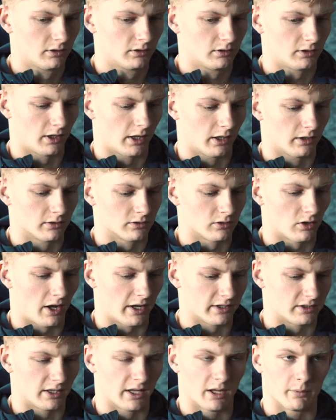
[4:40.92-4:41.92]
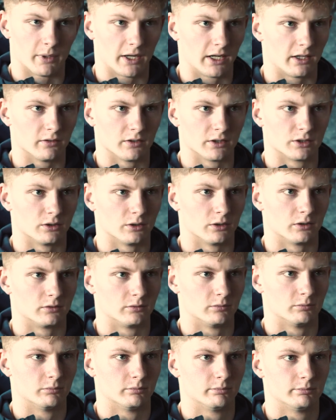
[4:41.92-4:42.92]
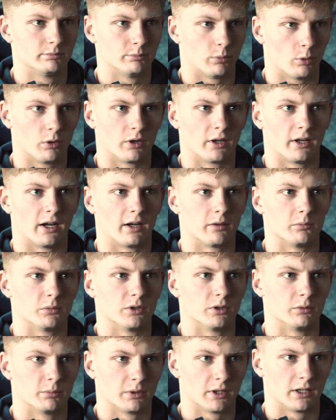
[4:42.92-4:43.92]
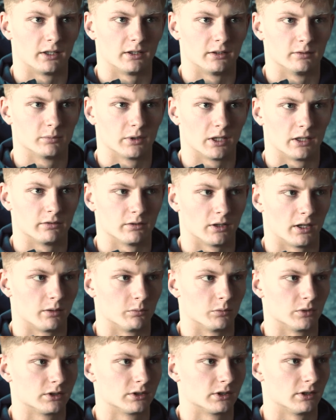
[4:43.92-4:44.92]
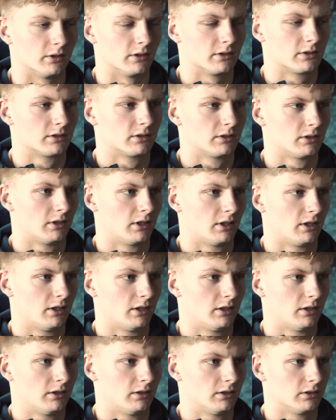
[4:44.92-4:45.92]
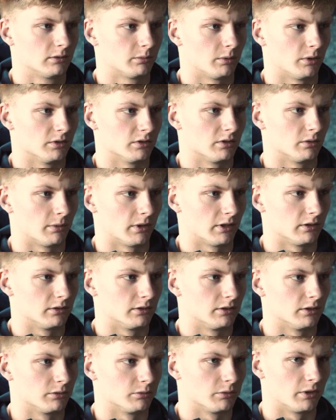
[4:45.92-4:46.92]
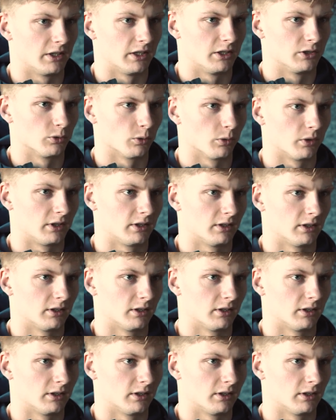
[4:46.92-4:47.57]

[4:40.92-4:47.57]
yeah, there's not actually that many of us who are born in Edinburgh, play for Edinburgh, so I suppose it's about just really enjoying